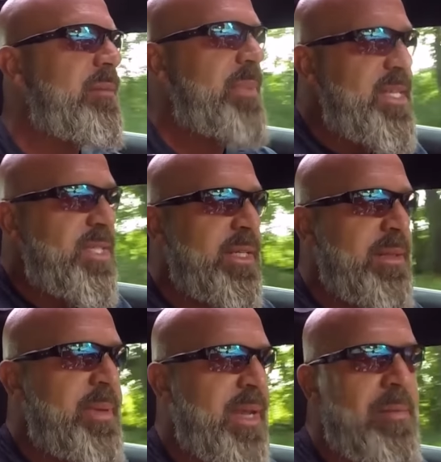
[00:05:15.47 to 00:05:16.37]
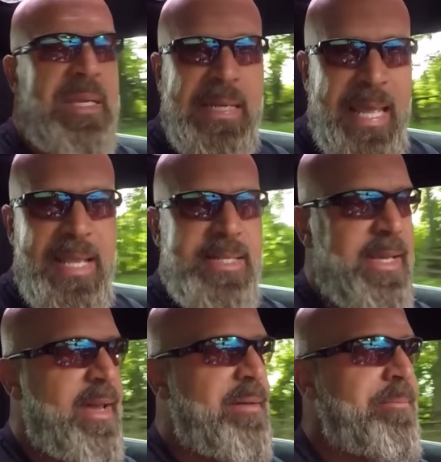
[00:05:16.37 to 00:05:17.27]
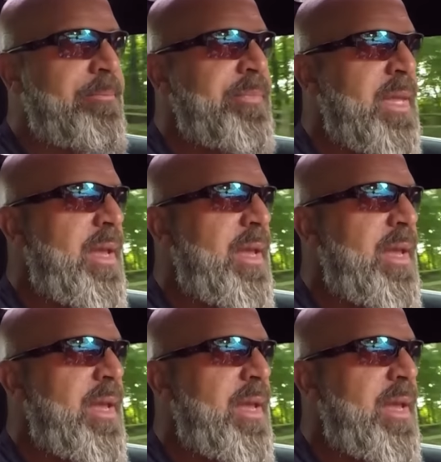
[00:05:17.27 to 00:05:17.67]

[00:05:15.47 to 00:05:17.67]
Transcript: basically becoming an ATM.